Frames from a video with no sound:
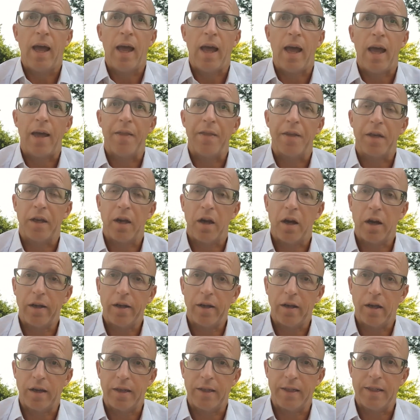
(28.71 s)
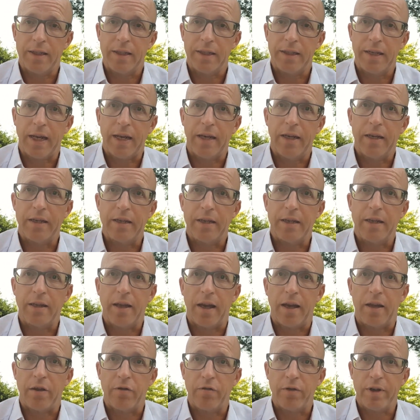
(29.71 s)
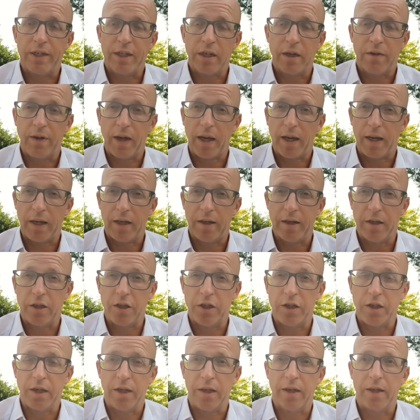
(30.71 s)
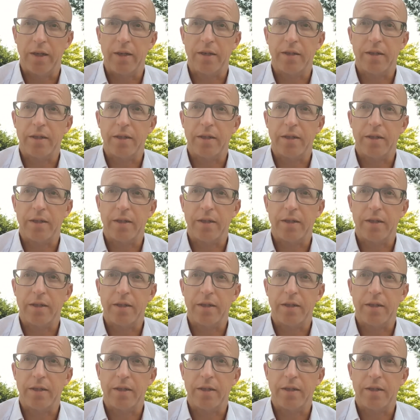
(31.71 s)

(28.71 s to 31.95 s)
and the guidelines state that the risk of air conditioning